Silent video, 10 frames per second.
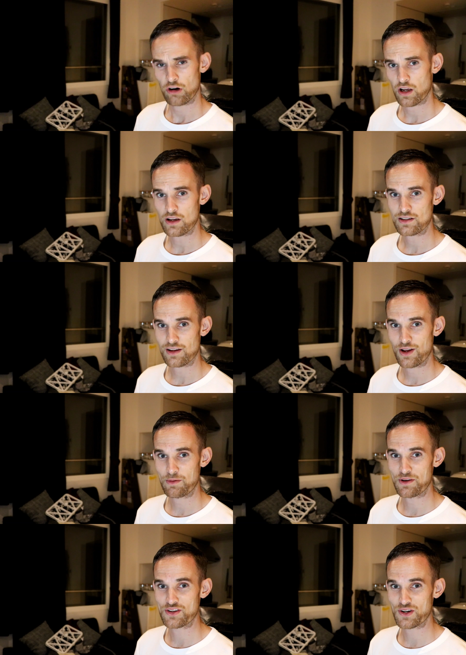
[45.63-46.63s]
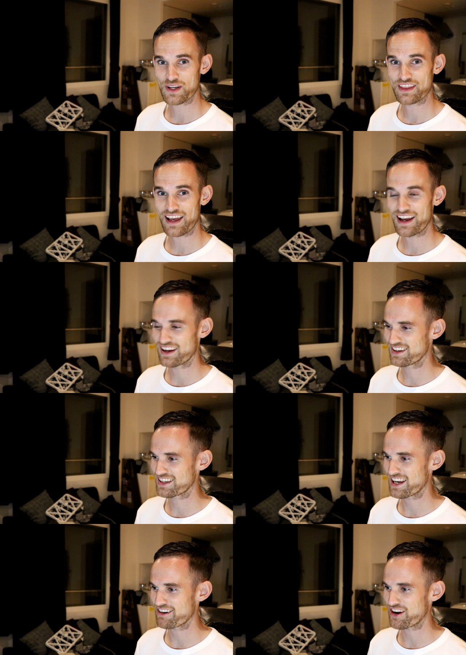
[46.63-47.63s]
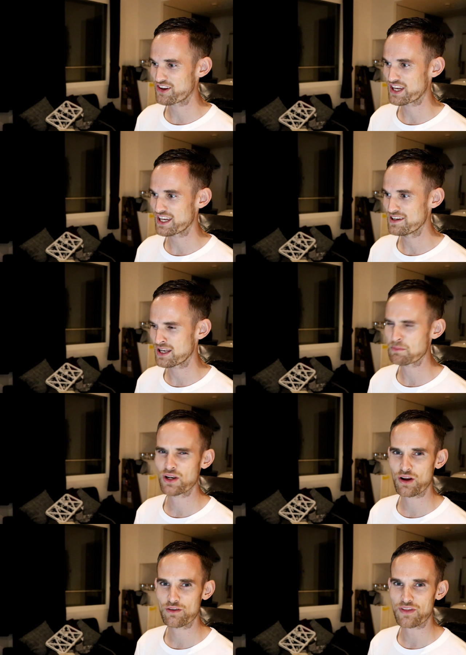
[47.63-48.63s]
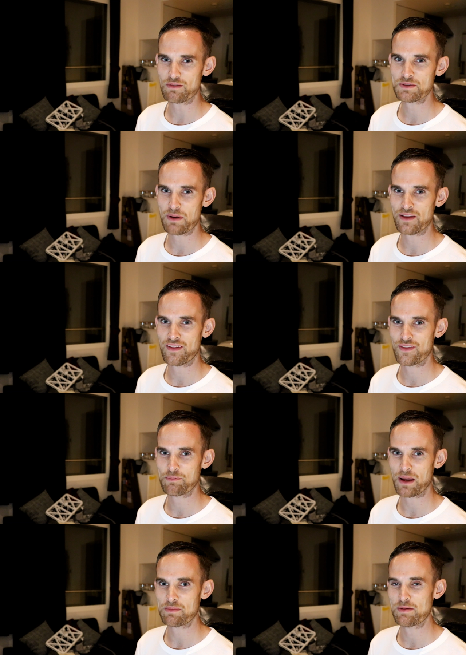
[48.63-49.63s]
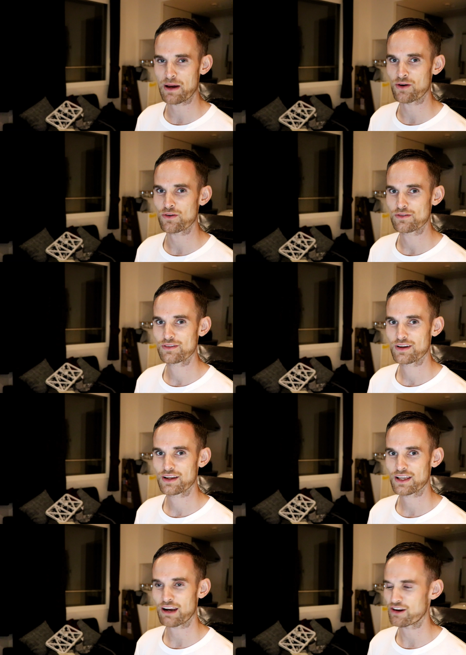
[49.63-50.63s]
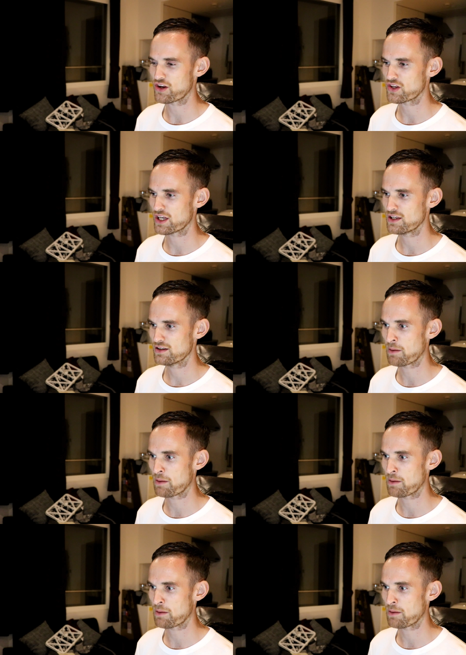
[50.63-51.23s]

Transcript: Alright guys, I hope you enjoyed that karaoke. Let me know if that was better than the BABYMETAL karaoke.